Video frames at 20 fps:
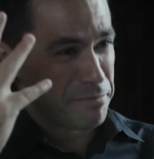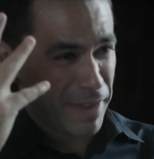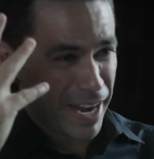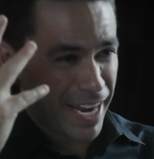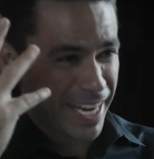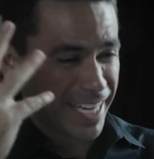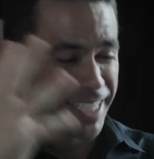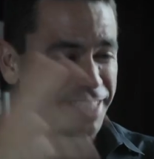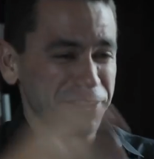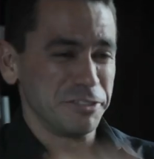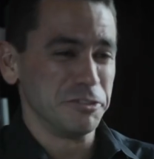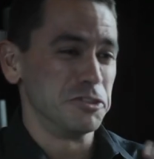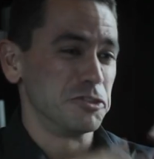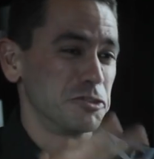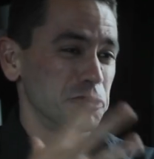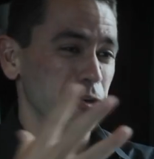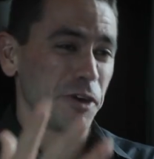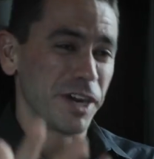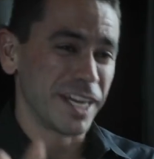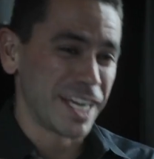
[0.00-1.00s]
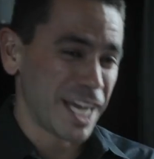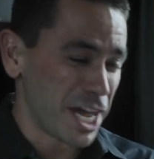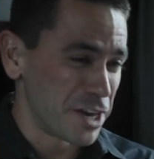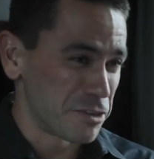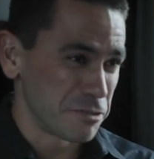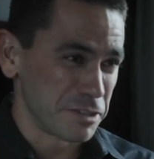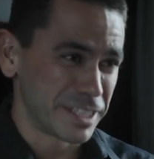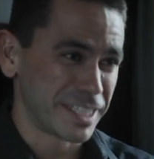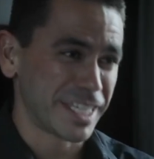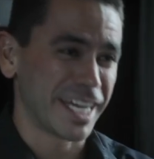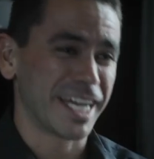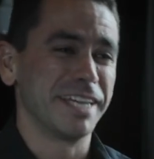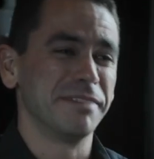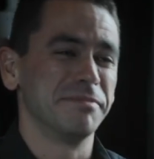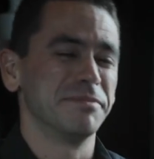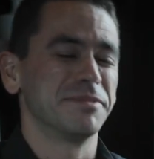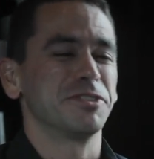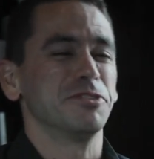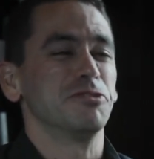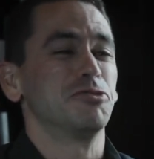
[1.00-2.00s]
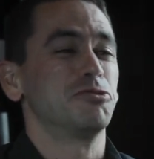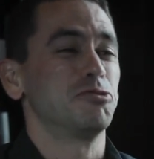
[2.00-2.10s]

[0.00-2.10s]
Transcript: mind, you draw it 100 times, you